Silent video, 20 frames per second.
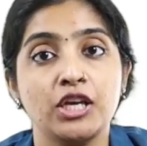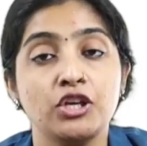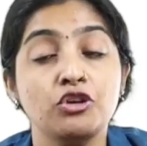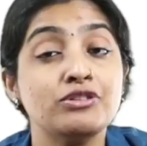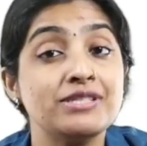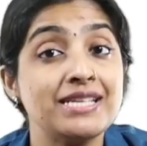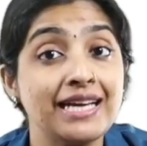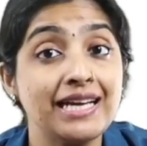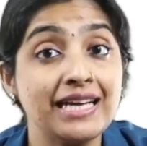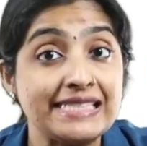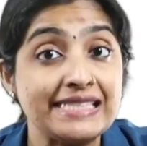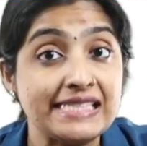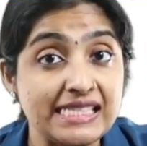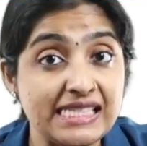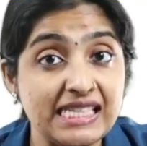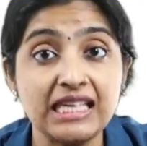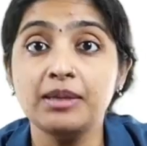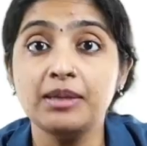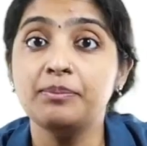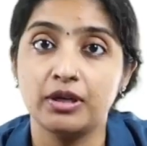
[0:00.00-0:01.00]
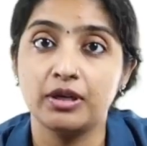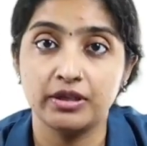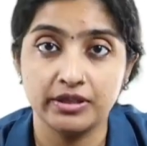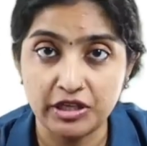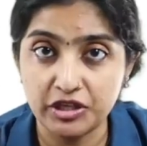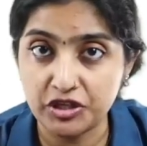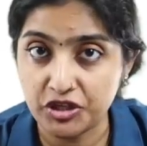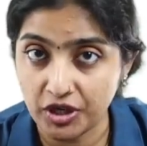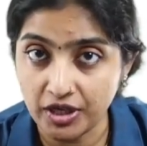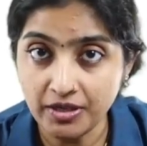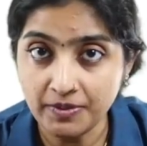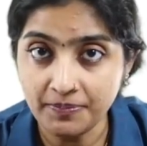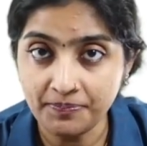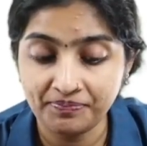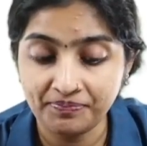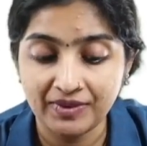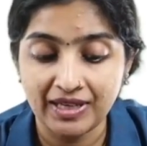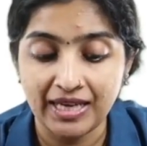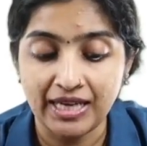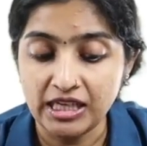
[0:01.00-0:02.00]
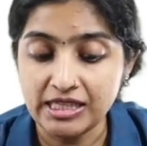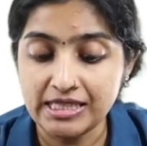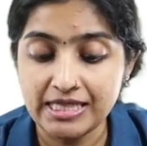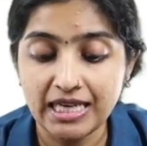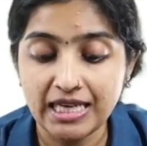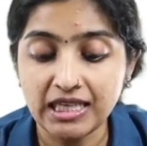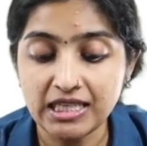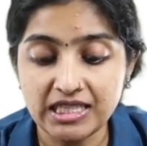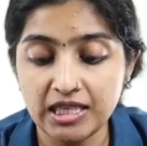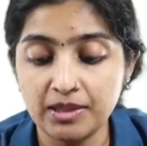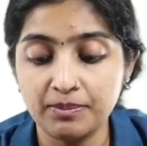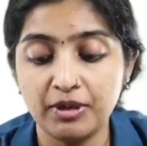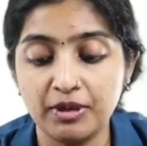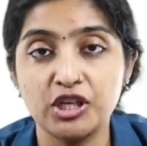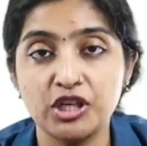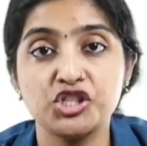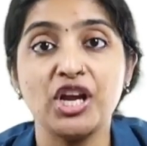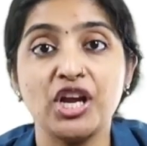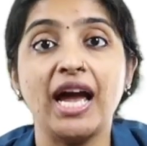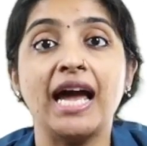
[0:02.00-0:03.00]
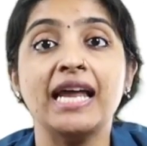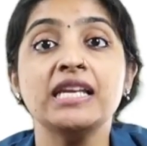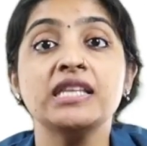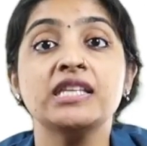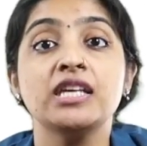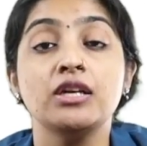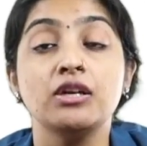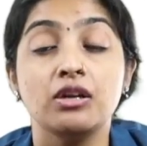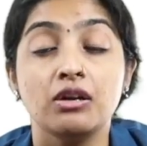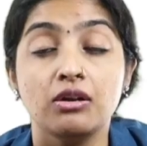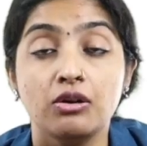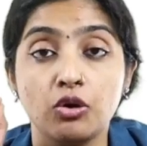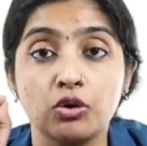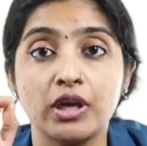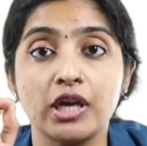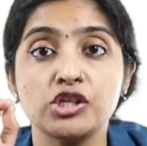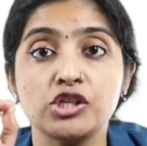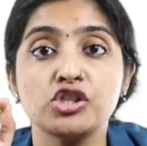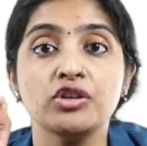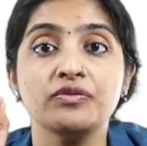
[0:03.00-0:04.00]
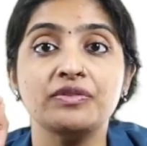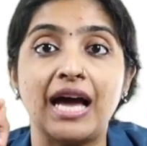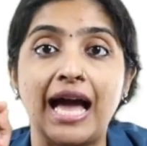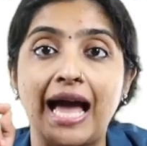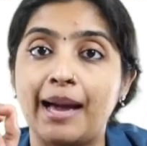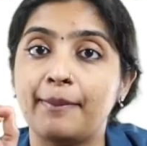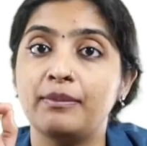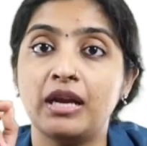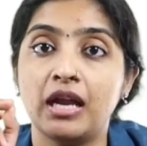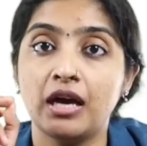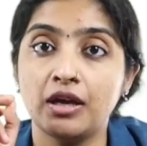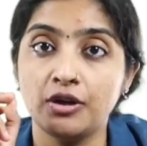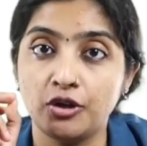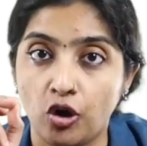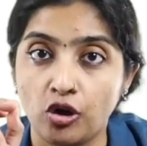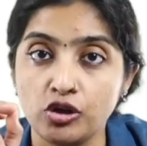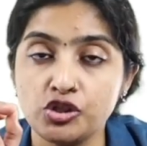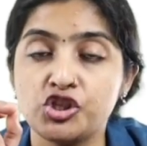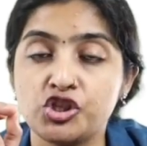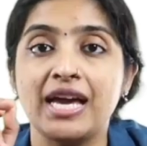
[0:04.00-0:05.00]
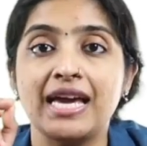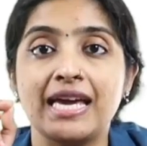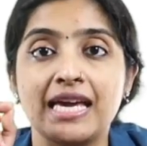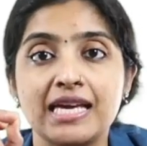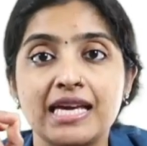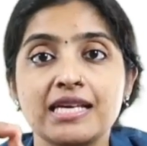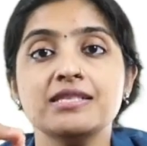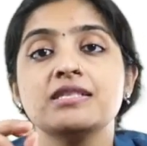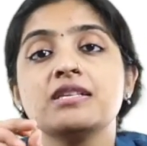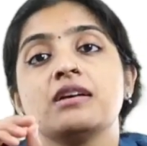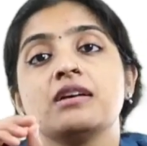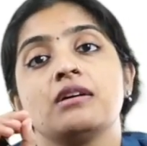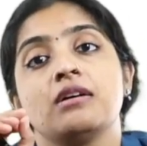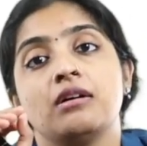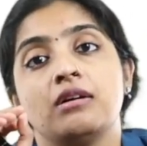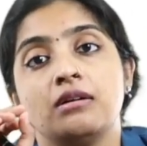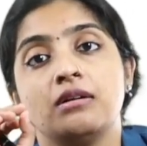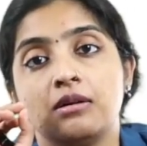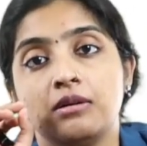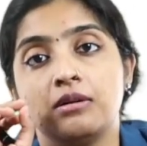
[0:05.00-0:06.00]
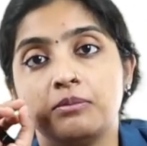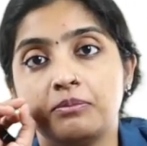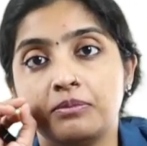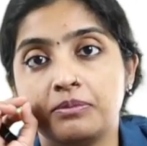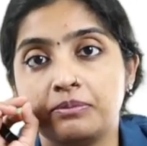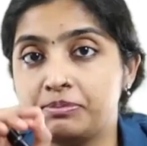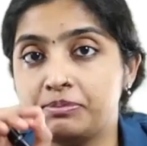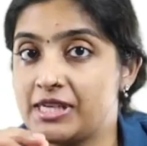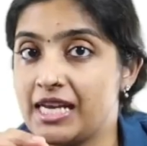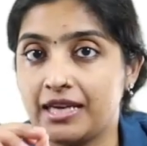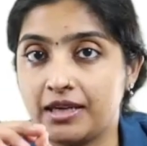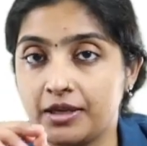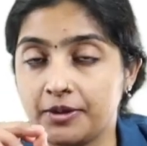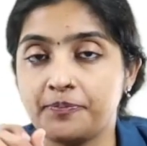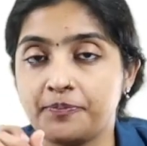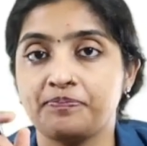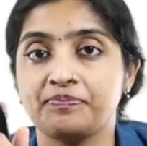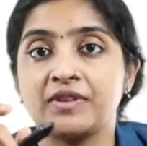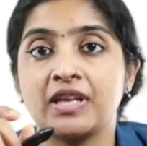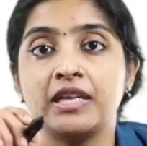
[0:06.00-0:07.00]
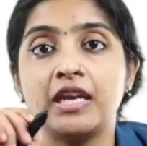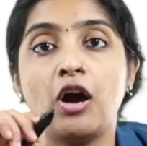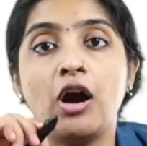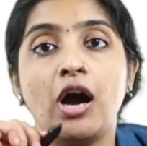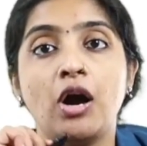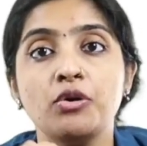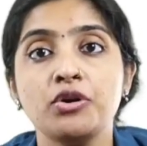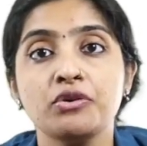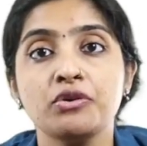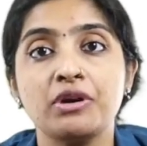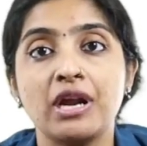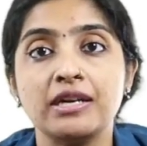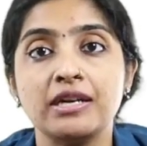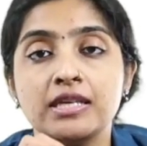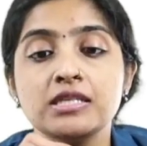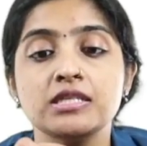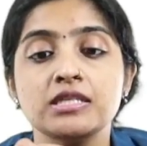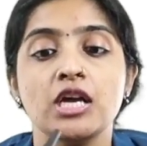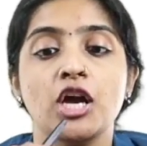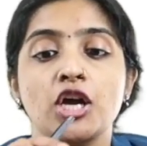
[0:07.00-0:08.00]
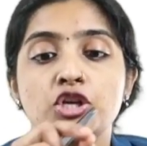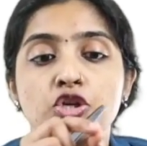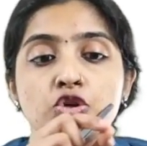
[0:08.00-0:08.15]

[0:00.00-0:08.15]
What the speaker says: You take a T-burnisher. Take a T-burnisher and the location of the hamla notch is taken. Now, how do you run this?